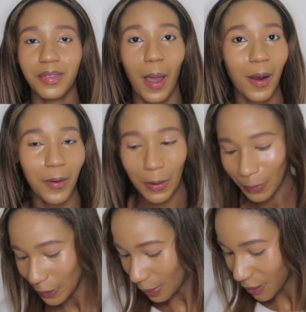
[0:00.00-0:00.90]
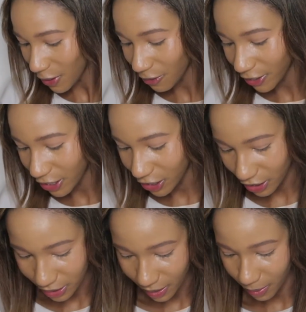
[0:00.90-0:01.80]
I don't know. Let me know if I should
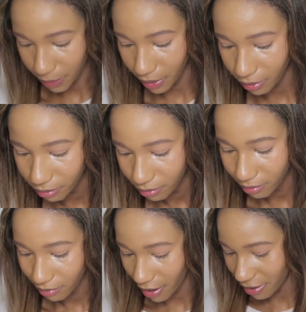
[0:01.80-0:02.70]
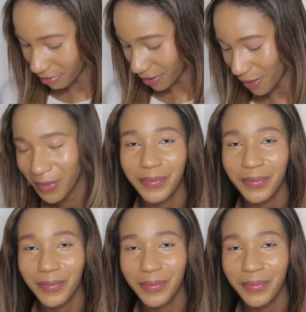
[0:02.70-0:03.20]
just keep it. I don't know.